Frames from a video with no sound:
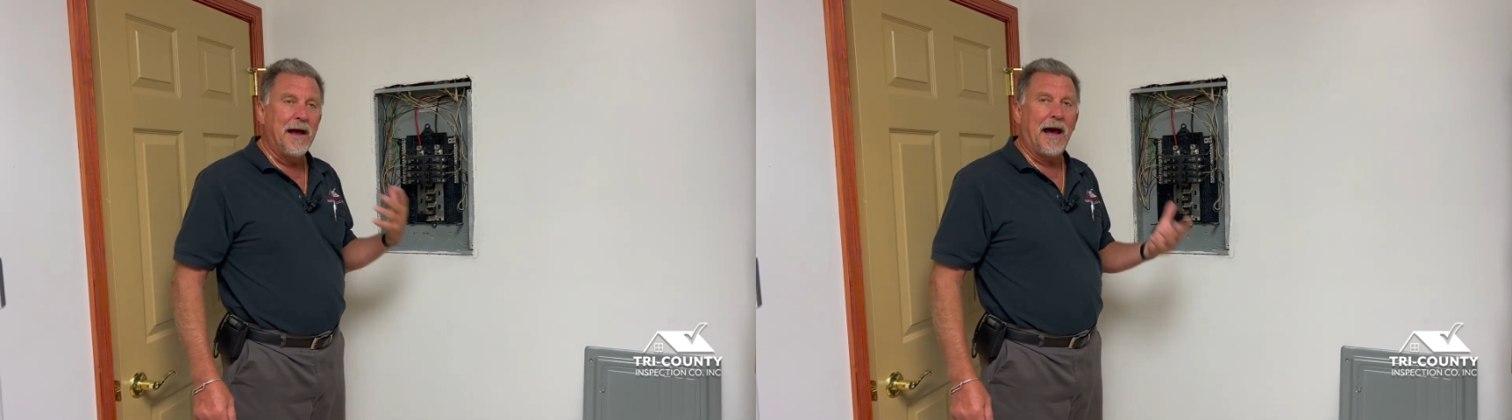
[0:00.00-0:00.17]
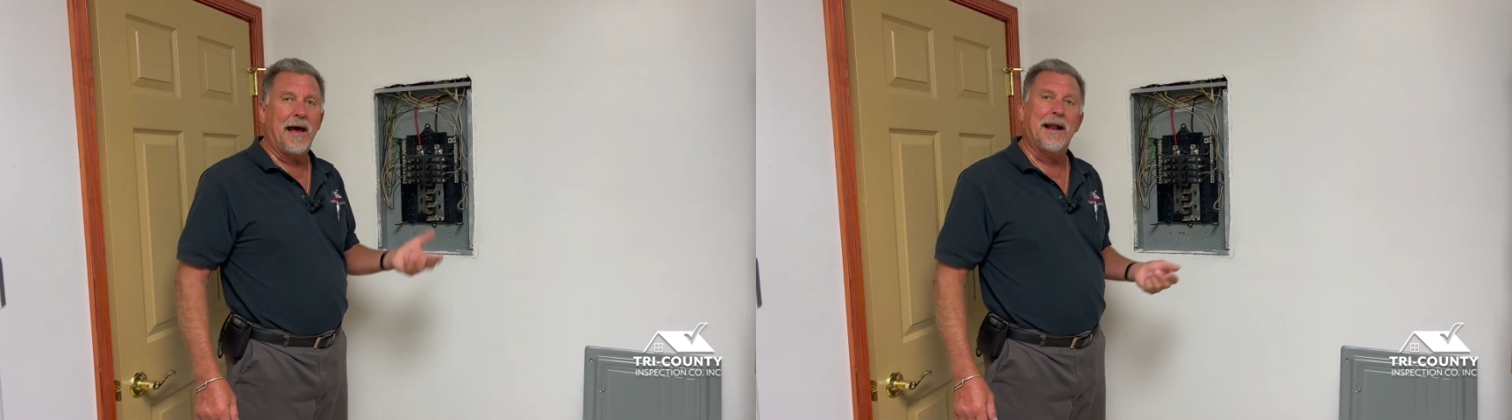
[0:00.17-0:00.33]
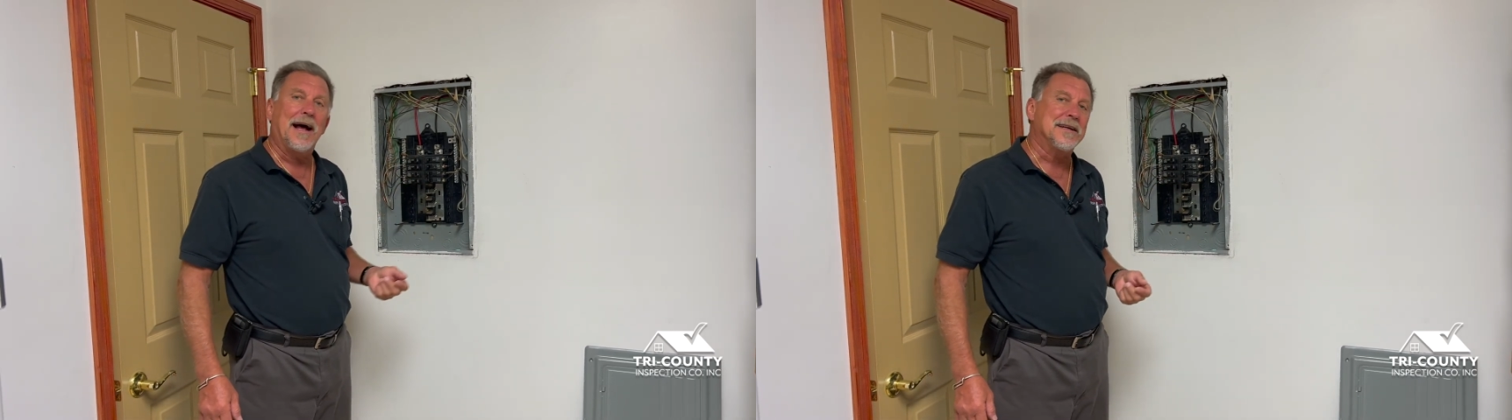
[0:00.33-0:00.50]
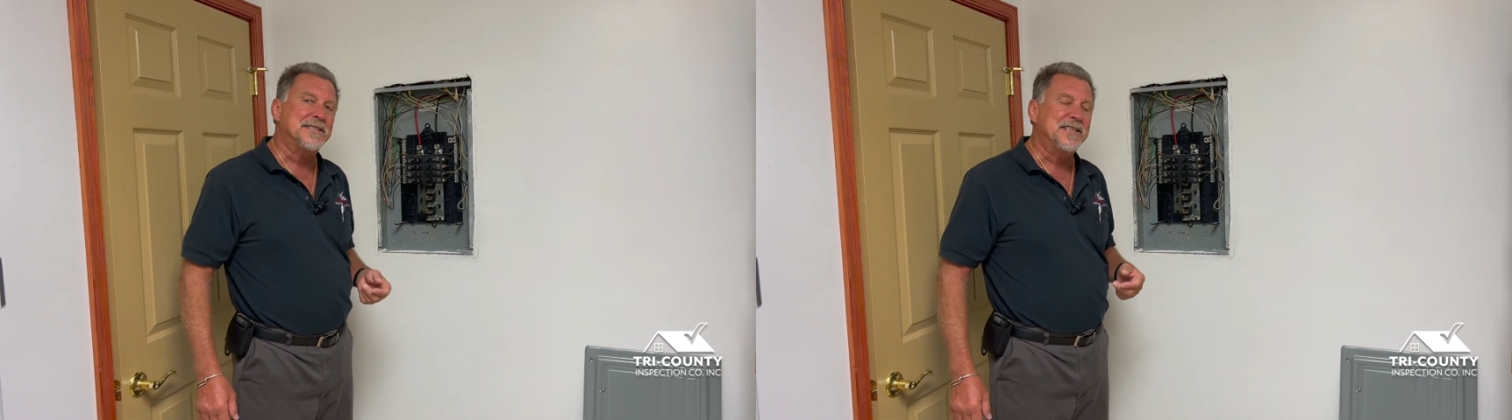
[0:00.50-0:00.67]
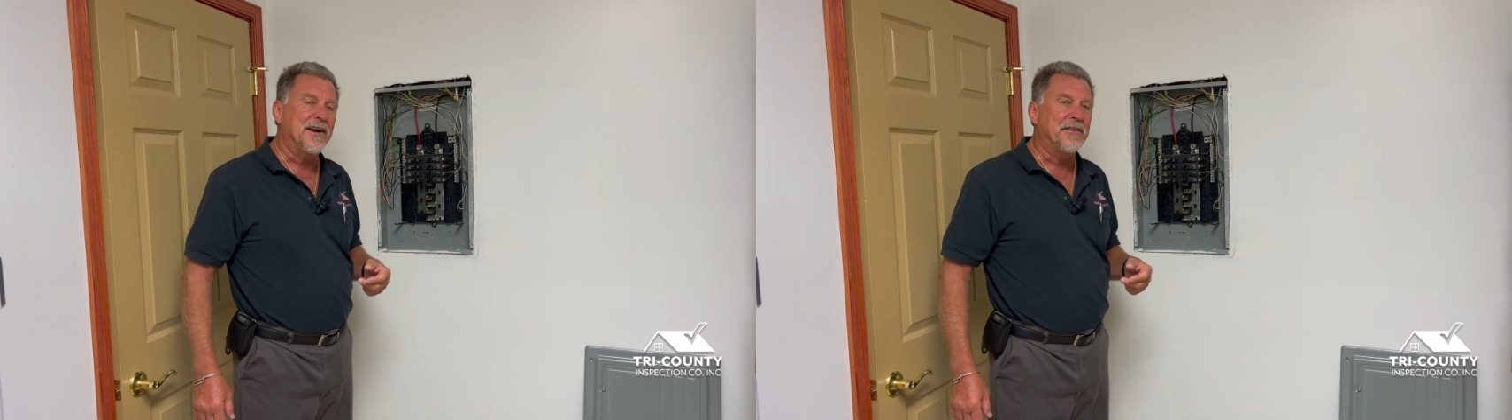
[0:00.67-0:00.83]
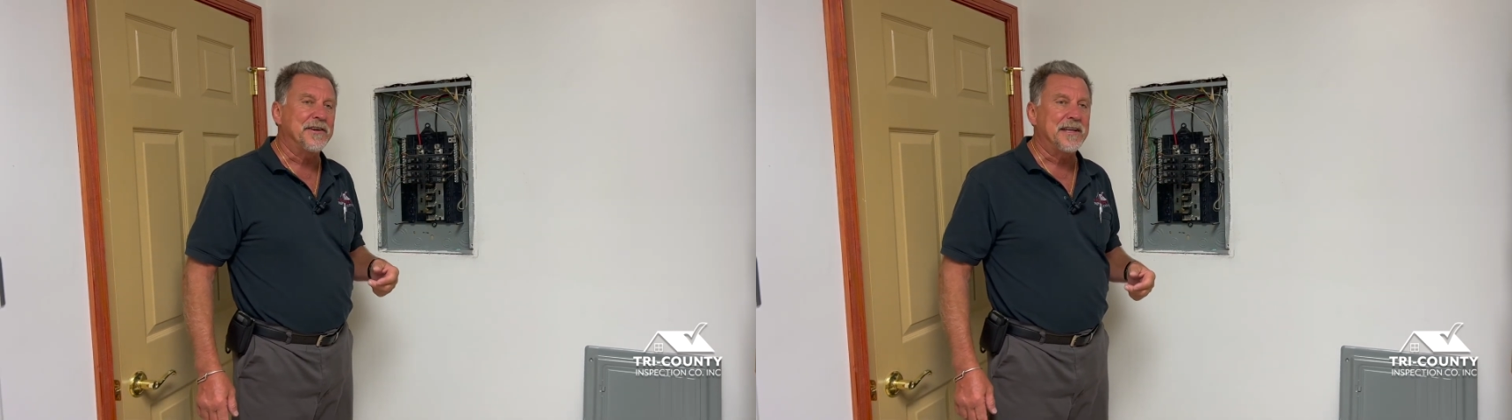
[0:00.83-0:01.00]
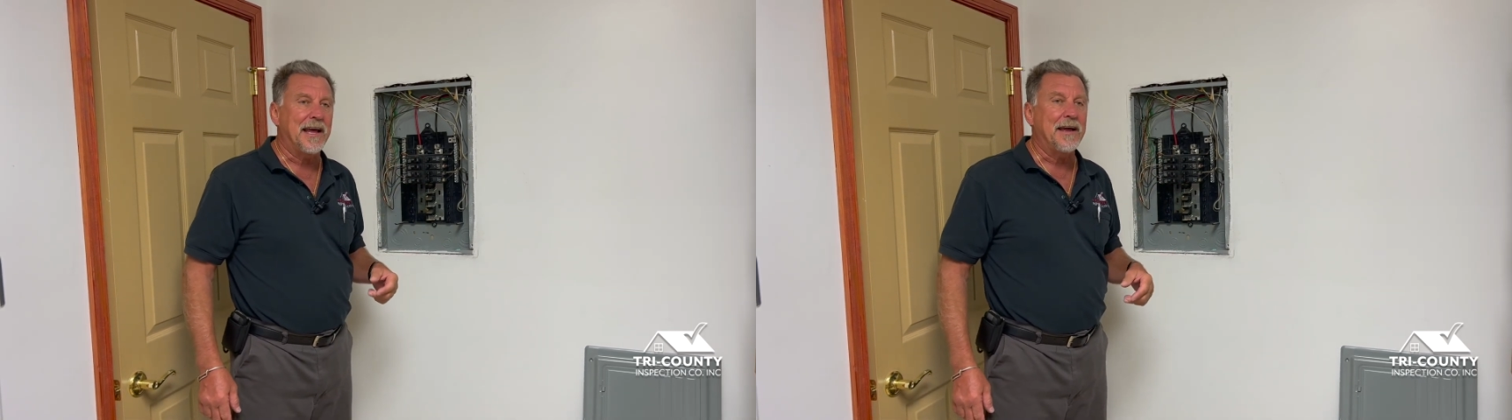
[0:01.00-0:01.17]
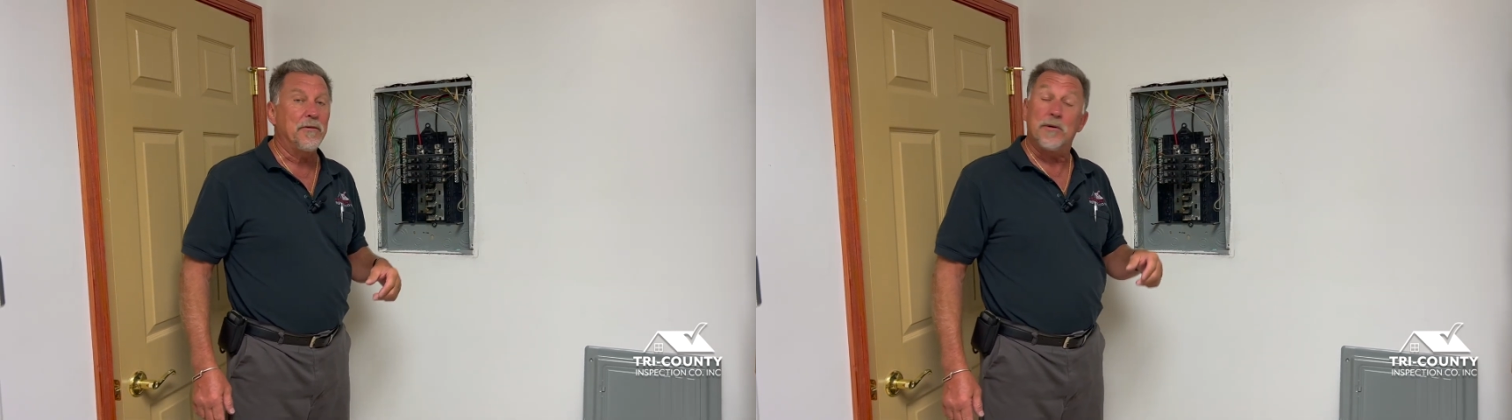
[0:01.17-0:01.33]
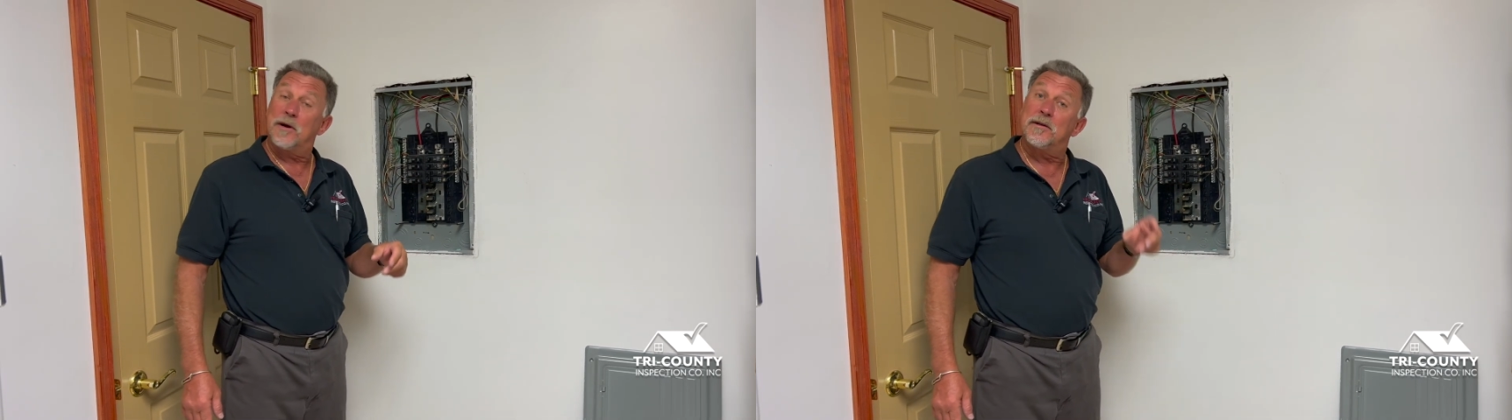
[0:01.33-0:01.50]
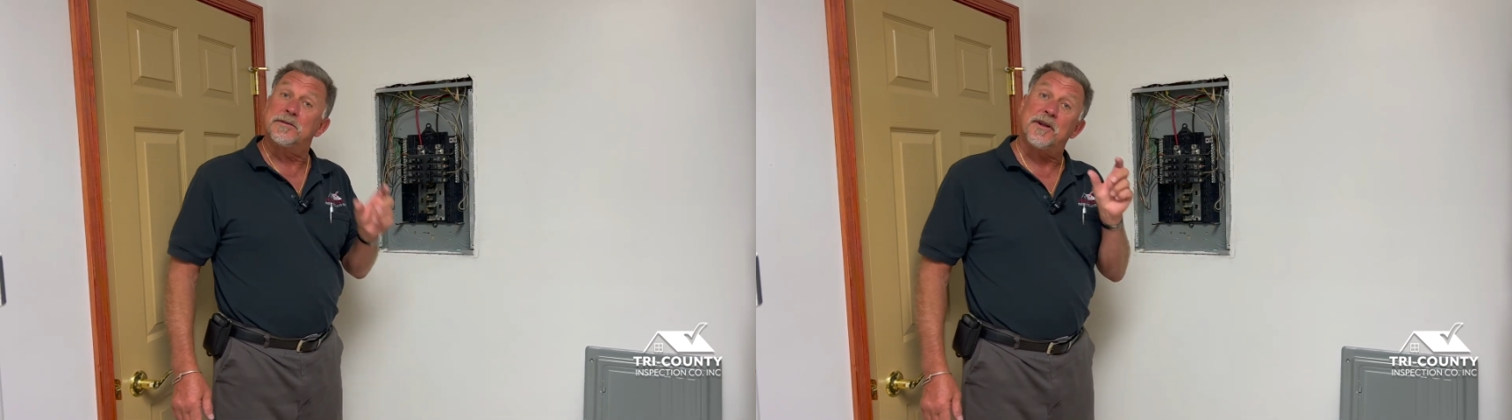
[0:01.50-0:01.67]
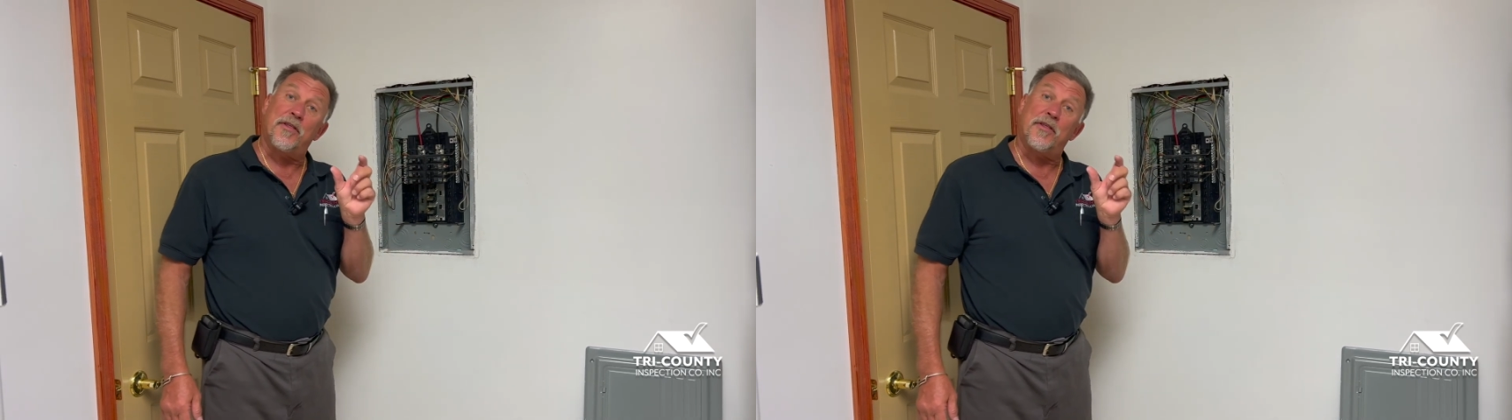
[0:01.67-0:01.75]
I had a house the other day where there's